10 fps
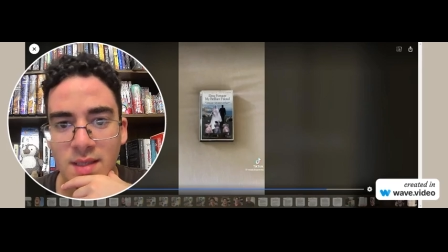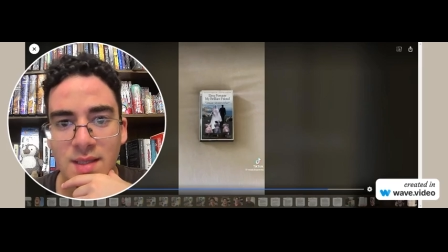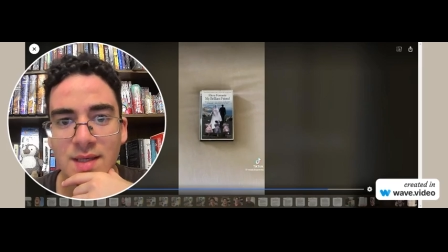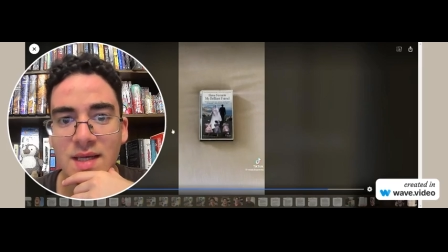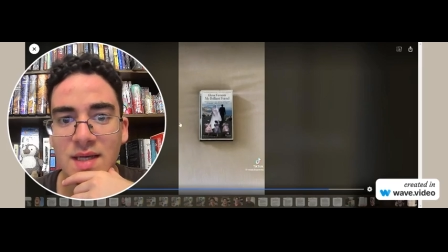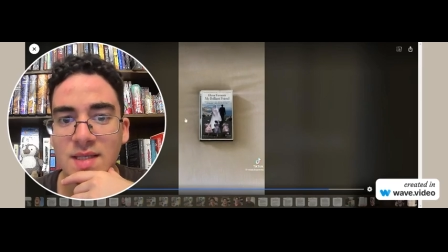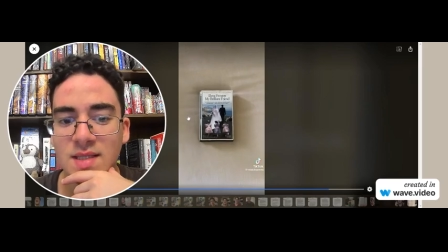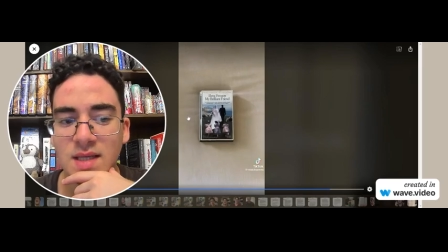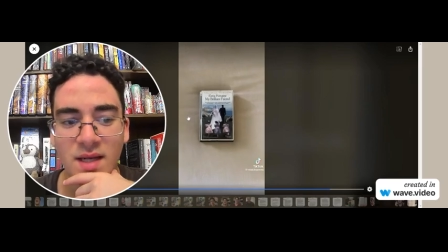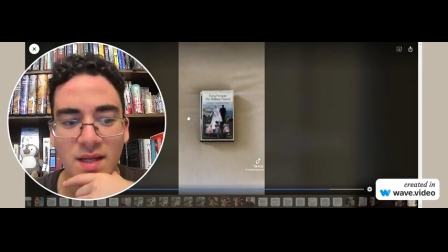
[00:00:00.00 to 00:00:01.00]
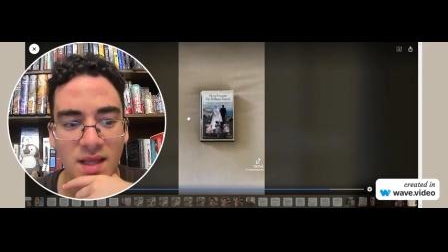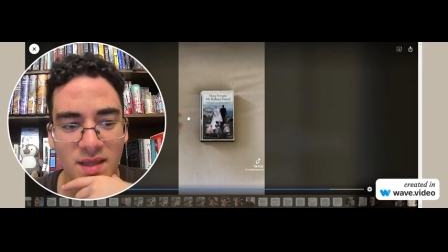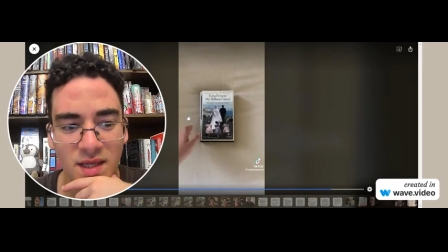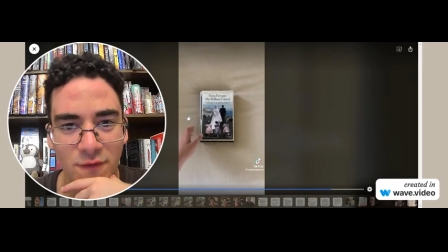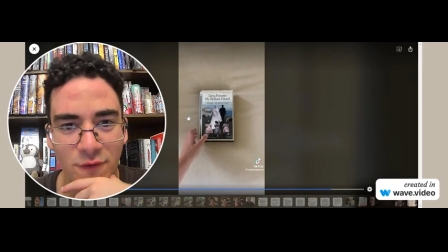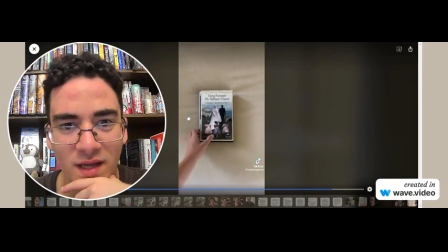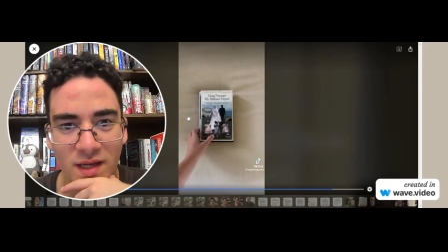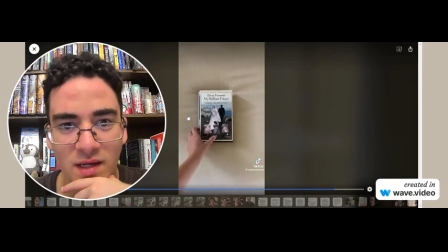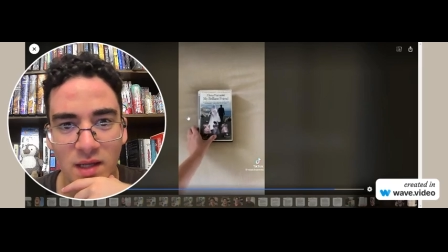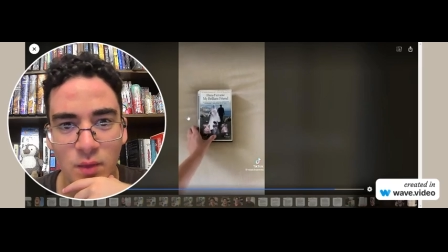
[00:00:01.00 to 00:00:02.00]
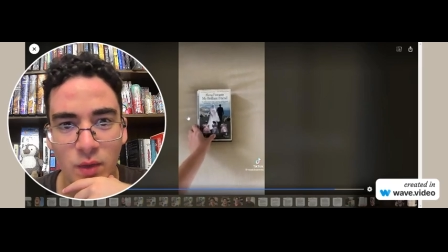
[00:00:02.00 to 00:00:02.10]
next, and I think finally,